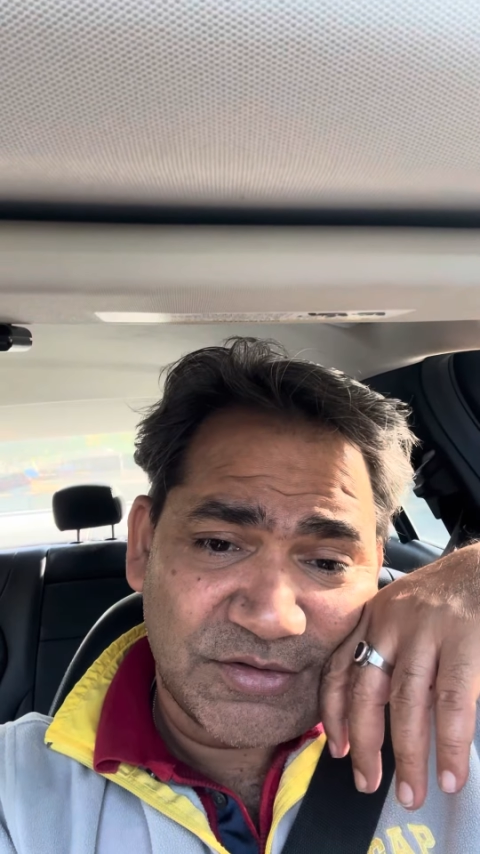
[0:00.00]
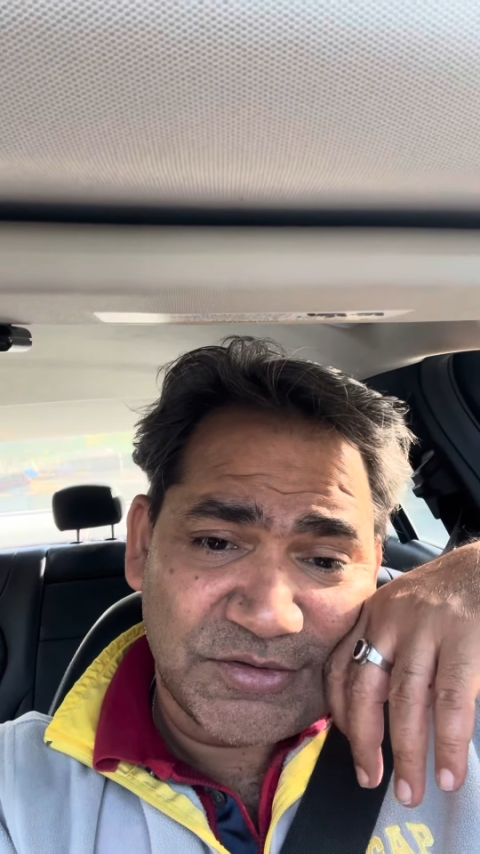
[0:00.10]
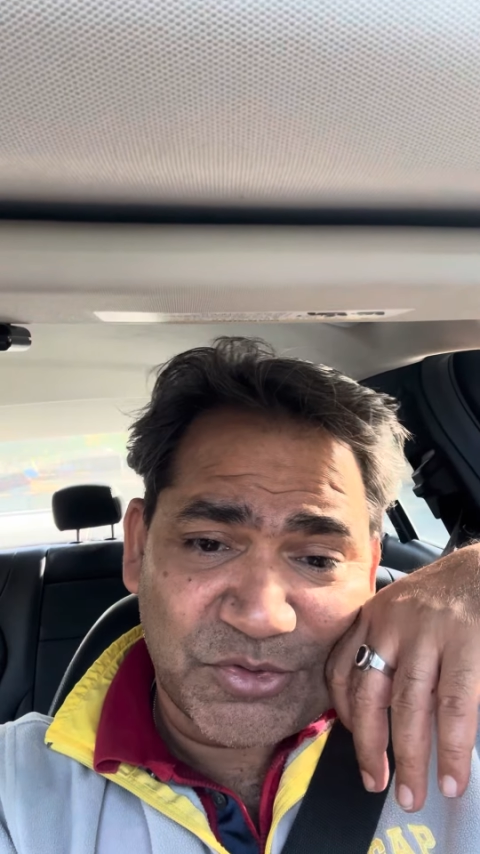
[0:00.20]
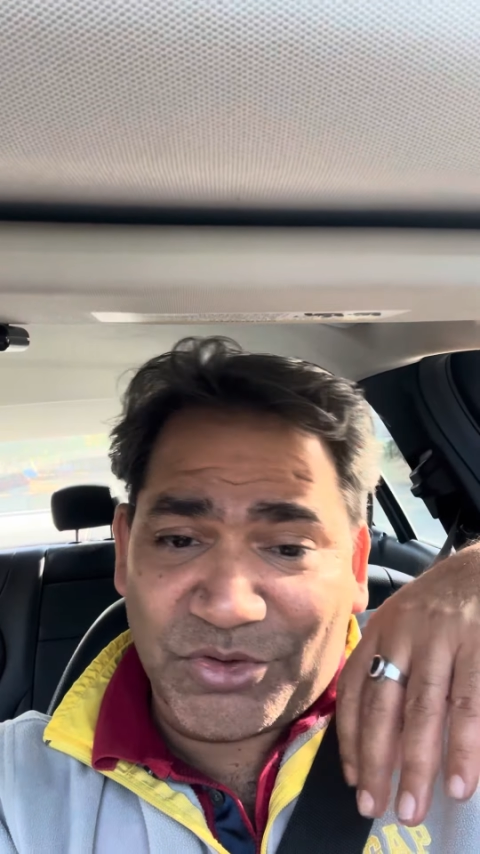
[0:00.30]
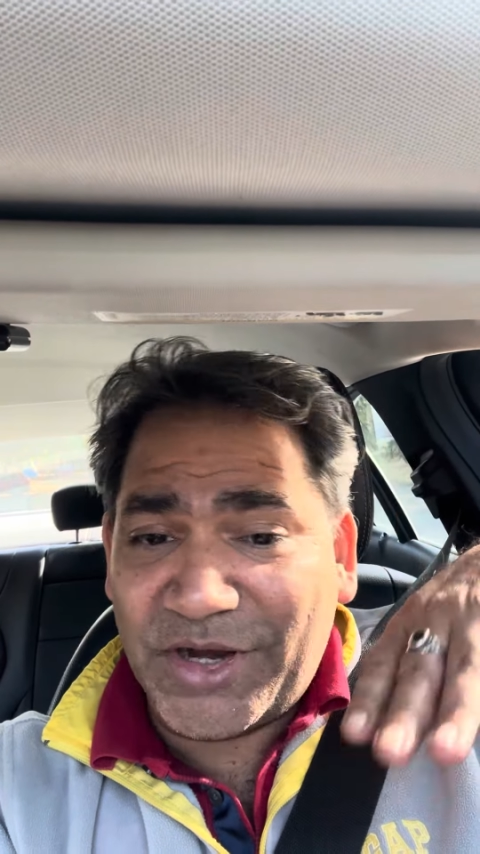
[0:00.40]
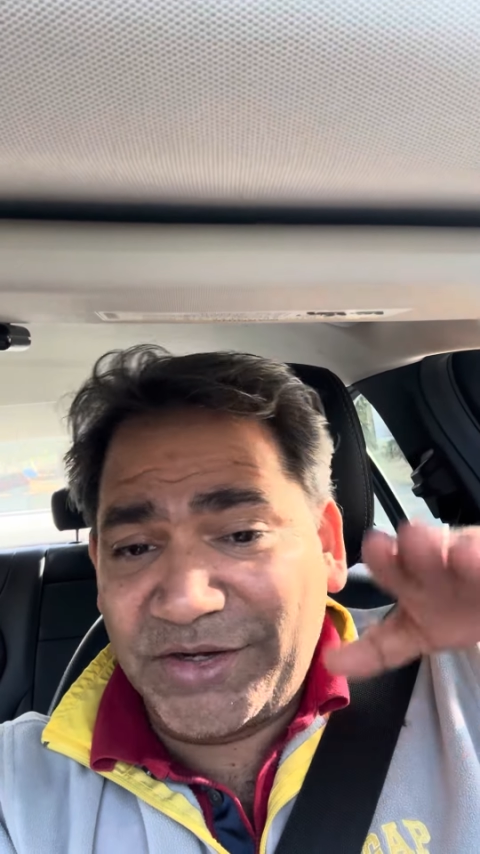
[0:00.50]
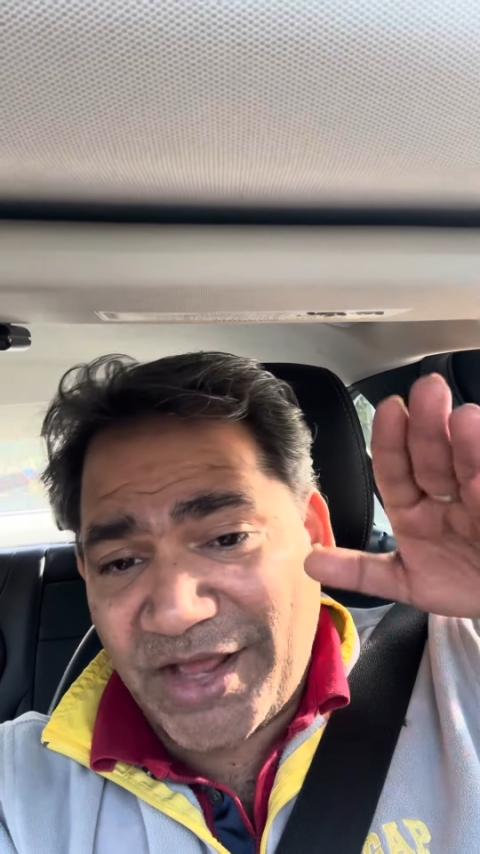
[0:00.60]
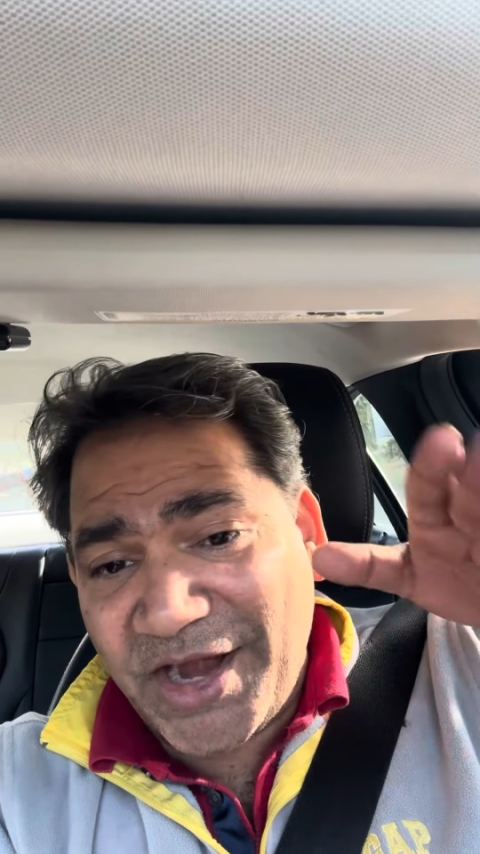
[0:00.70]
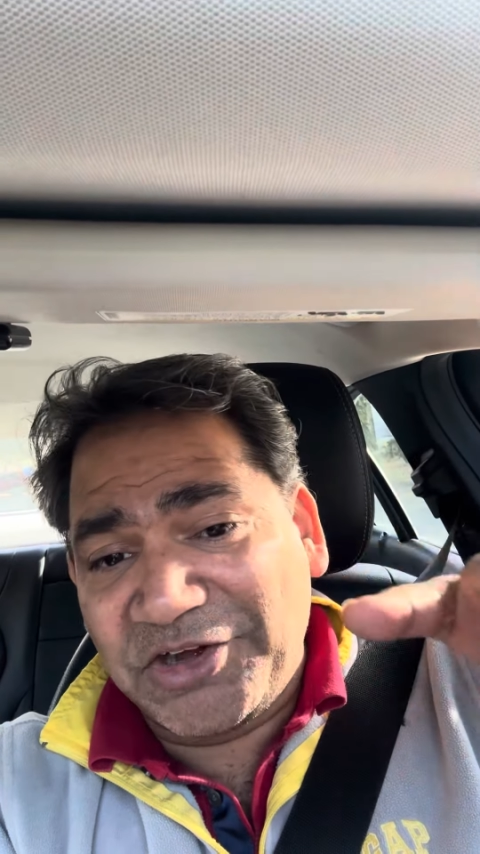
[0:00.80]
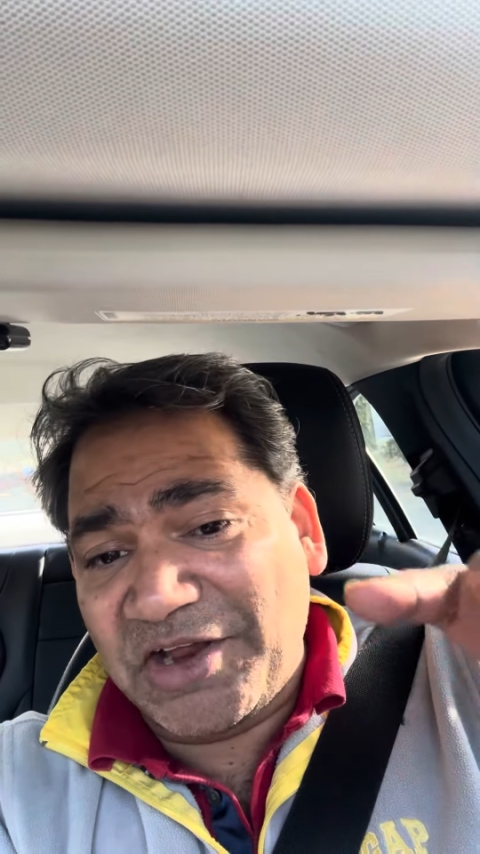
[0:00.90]
So the
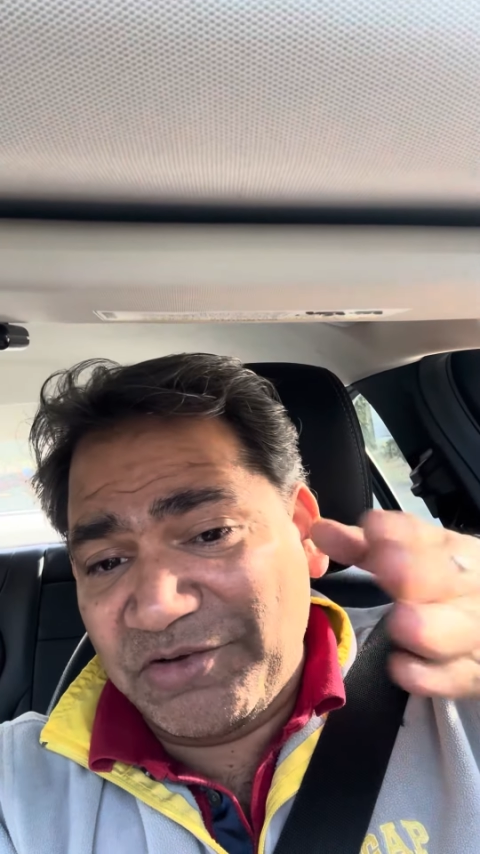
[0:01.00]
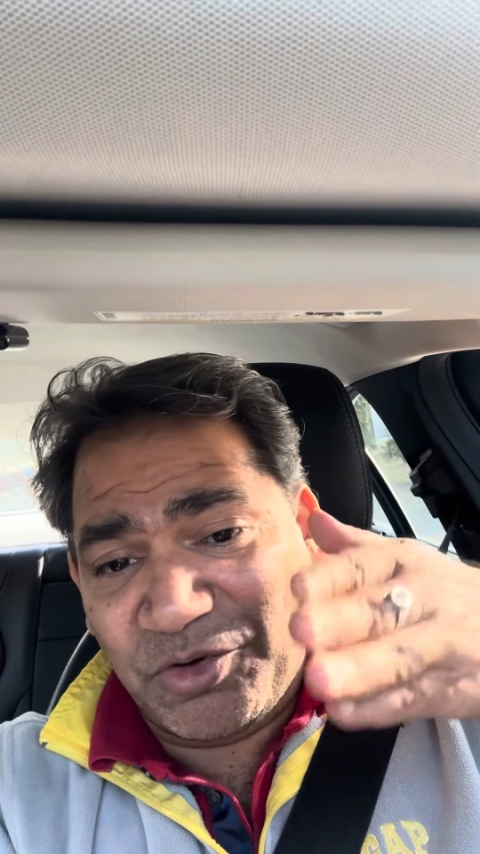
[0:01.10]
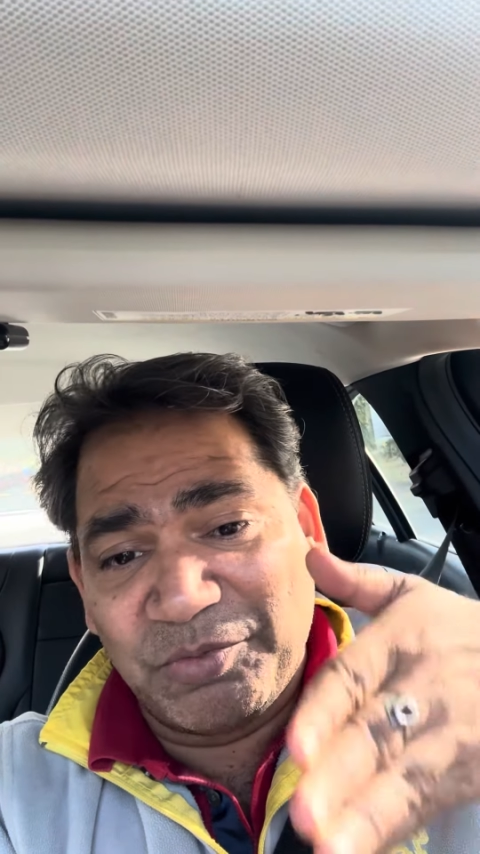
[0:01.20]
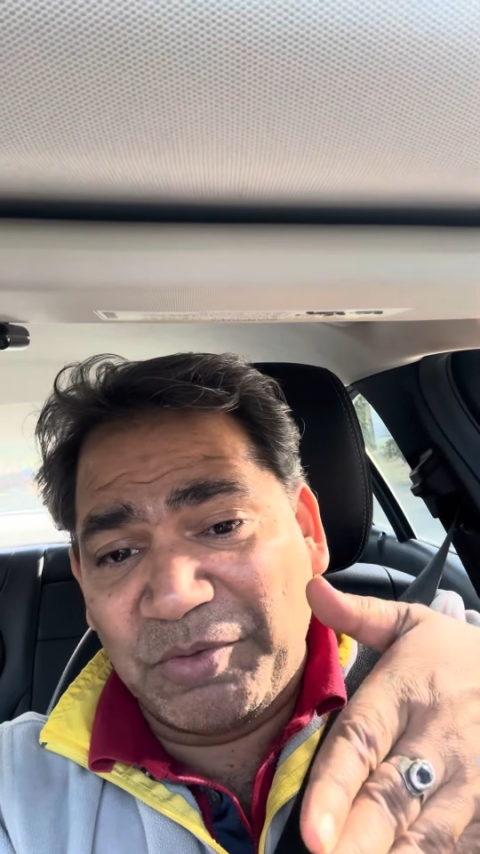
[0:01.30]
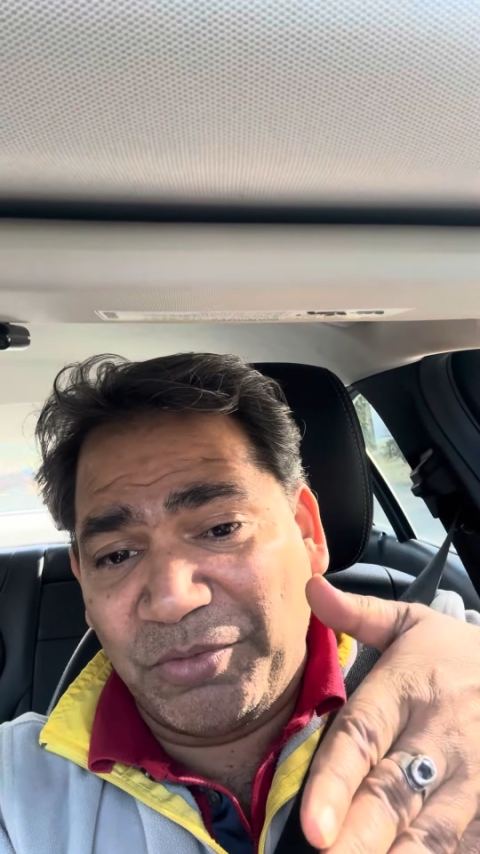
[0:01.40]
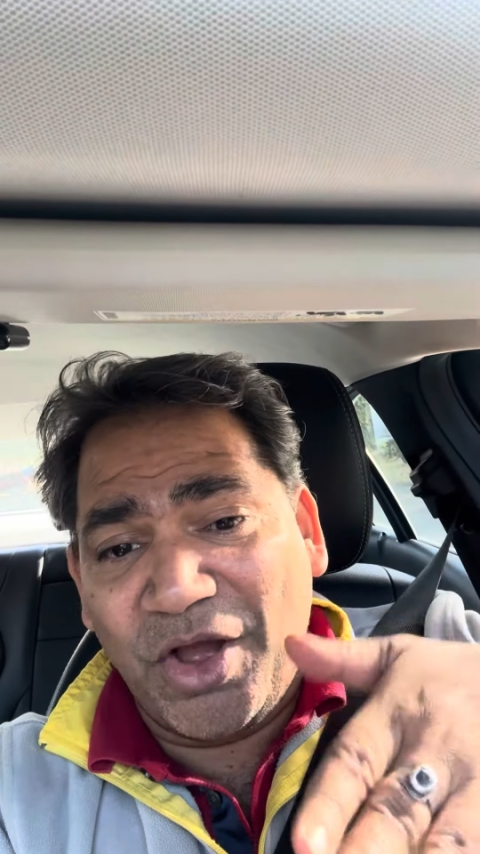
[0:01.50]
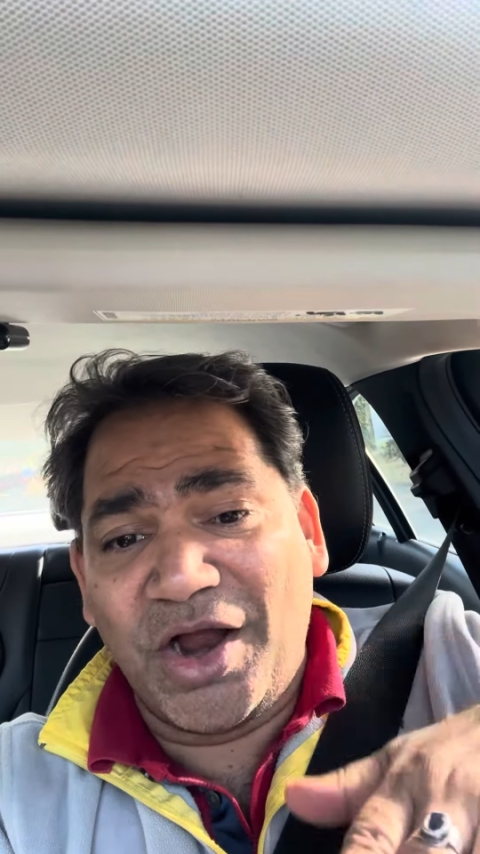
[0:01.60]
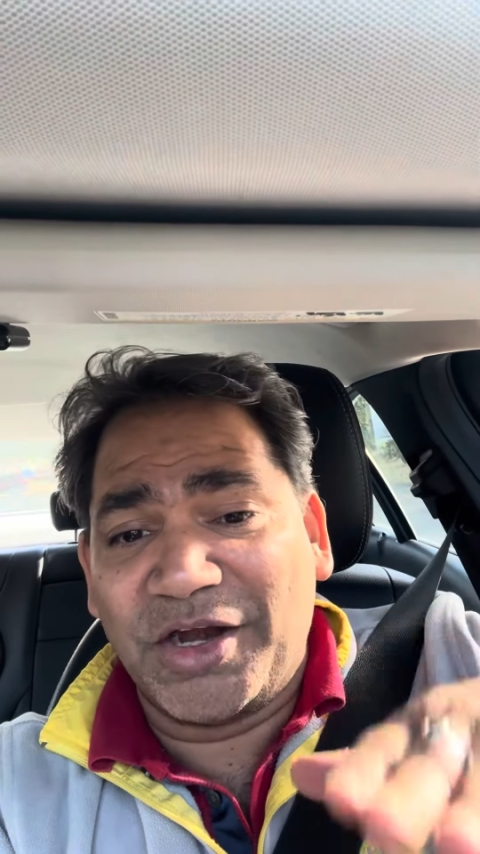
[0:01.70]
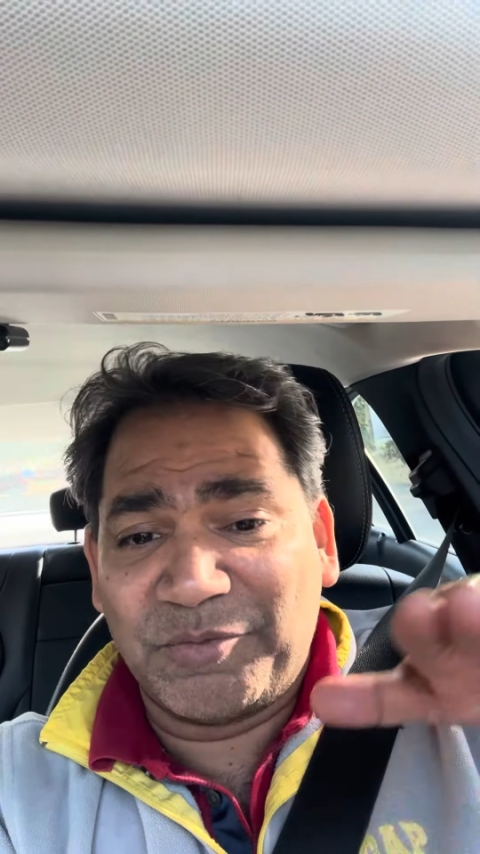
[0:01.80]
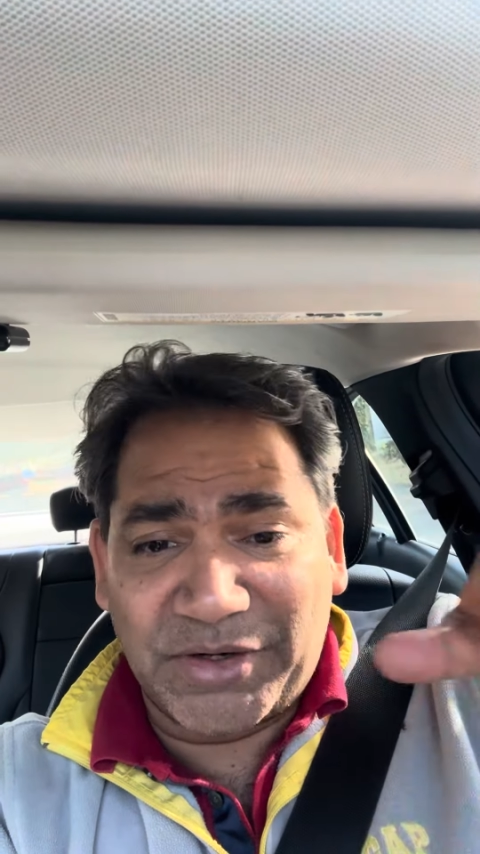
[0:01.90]
entire traffic would be
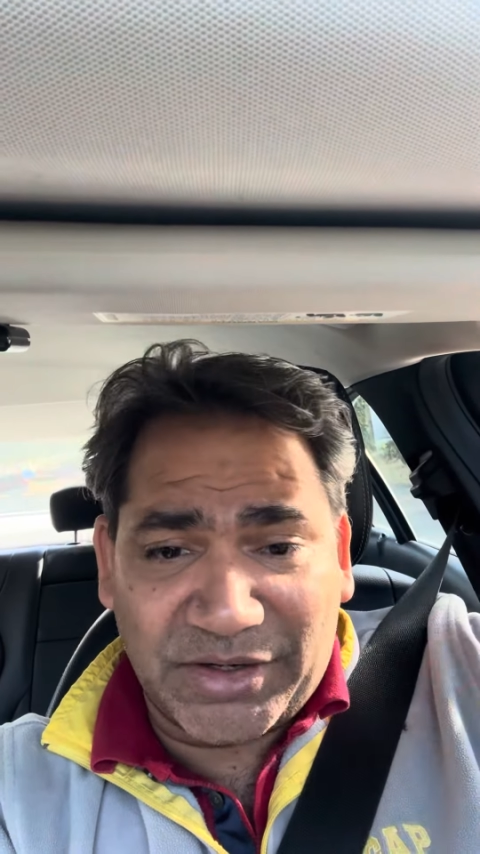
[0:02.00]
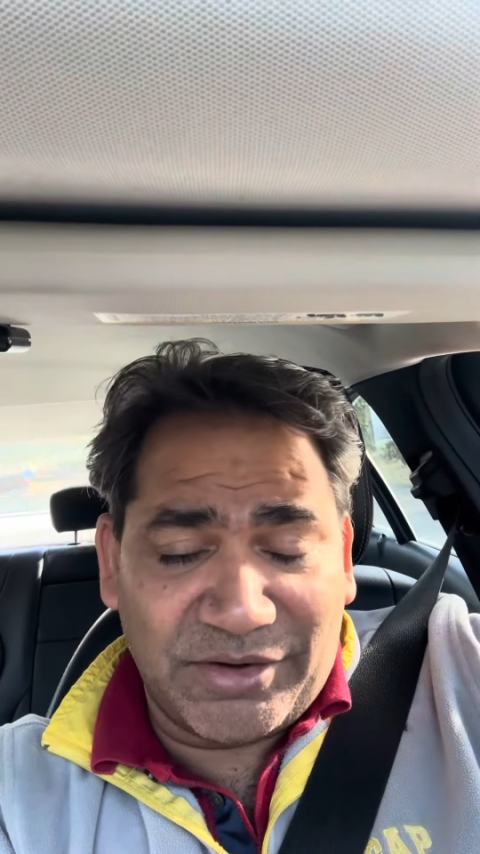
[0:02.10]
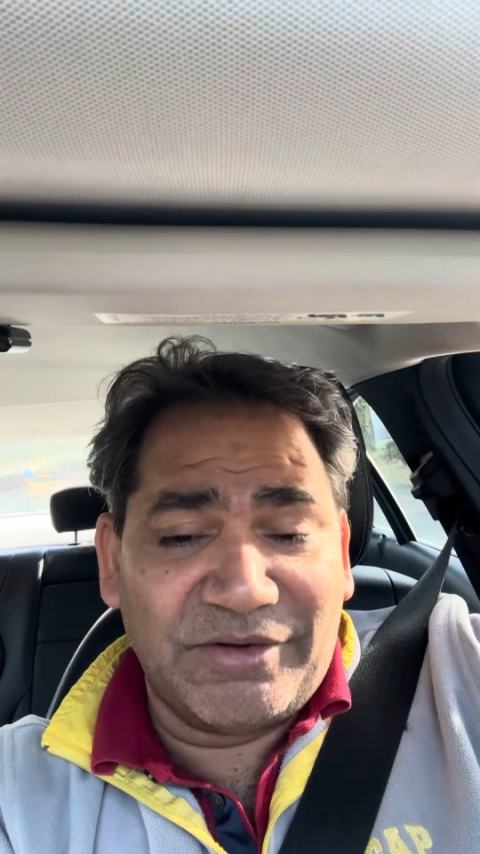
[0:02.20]
blocked, but